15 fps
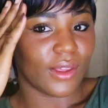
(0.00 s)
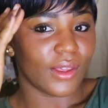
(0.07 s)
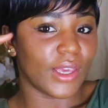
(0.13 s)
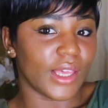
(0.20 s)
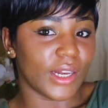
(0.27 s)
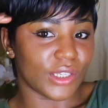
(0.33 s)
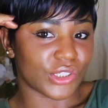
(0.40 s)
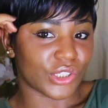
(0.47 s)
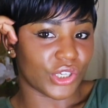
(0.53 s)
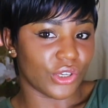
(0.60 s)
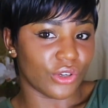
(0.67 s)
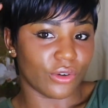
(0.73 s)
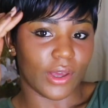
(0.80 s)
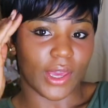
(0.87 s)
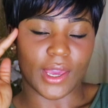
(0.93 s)
It is
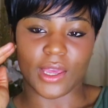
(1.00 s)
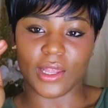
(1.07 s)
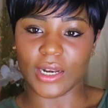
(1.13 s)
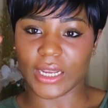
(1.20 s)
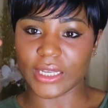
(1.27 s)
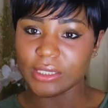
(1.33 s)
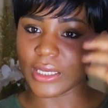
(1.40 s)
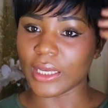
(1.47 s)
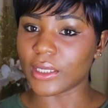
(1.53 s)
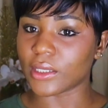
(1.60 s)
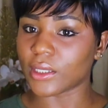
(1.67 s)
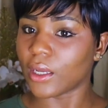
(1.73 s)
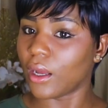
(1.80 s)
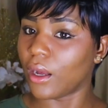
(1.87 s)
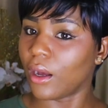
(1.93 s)
cute, and like I said,
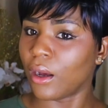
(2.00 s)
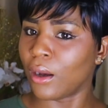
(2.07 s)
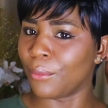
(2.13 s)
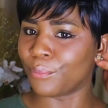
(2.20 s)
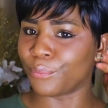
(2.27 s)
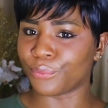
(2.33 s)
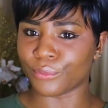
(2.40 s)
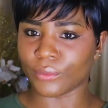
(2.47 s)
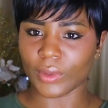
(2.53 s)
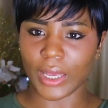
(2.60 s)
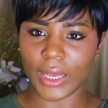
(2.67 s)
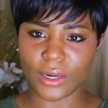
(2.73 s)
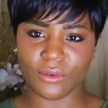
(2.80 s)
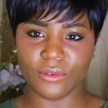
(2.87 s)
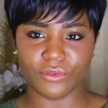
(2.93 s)

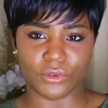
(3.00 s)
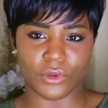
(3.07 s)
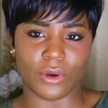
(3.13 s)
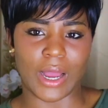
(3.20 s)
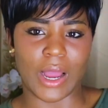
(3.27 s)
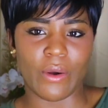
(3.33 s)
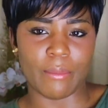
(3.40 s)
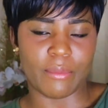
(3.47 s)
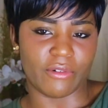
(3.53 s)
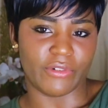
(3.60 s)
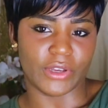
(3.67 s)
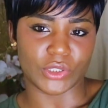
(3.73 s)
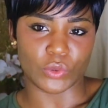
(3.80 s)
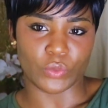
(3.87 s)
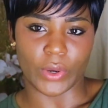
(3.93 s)
I don't even know how I
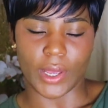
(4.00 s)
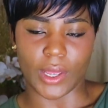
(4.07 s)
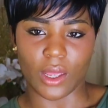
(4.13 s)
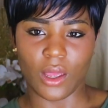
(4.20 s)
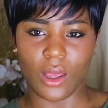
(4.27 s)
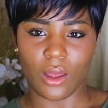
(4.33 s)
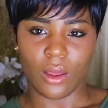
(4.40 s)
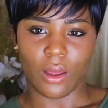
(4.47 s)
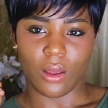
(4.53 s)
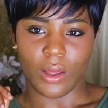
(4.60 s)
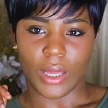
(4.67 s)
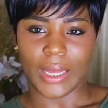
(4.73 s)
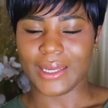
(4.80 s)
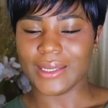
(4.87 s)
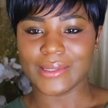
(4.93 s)
prefer to wear.
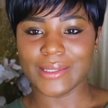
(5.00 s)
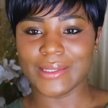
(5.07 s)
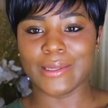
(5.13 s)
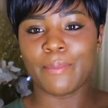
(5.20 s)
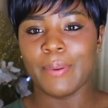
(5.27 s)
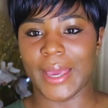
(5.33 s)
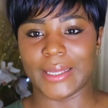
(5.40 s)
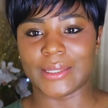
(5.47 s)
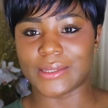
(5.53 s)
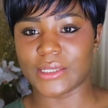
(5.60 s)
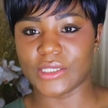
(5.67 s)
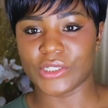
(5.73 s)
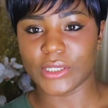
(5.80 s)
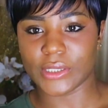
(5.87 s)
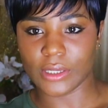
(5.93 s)
I guess it depends.
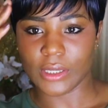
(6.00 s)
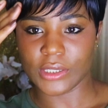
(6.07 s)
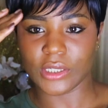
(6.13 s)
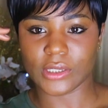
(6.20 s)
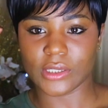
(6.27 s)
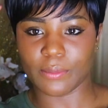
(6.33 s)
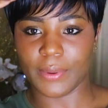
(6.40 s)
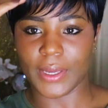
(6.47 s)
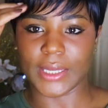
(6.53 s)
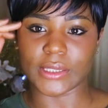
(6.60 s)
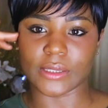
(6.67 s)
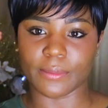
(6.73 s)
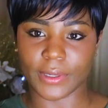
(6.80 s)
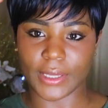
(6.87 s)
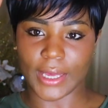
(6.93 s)
It just
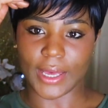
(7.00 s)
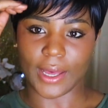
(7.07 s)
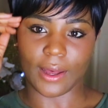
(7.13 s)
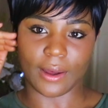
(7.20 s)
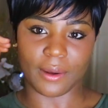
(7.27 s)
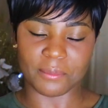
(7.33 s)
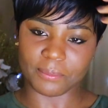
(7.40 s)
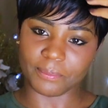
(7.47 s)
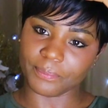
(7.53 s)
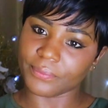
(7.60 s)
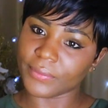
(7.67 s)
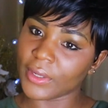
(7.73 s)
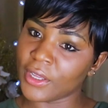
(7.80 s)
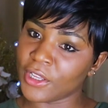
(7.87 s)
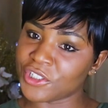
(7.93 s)
depends. But yeah,
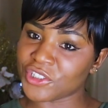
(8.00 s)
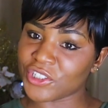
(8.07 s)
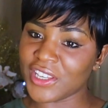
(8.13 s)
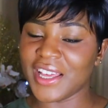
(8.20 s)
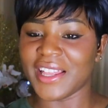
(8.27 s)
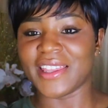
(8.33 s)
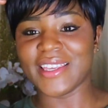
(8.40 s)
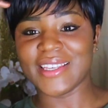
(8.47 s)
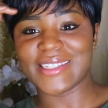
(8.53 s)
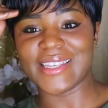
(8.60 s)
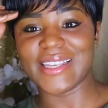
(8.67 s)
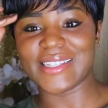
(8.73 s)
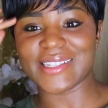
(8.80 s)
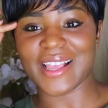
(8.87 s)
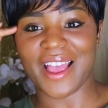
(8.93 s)
so yeah, this
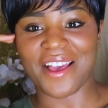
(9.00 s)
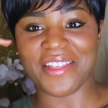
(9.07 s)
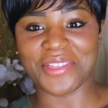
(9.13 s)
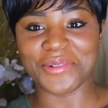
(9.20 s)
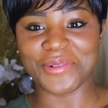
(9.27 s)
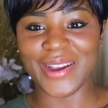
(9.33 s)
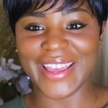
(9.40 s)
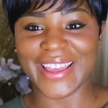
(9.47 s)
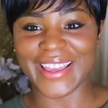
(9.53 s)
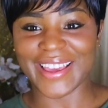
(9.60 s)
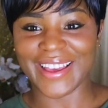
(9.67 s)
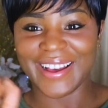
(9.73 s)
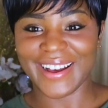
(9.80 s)
is the wig.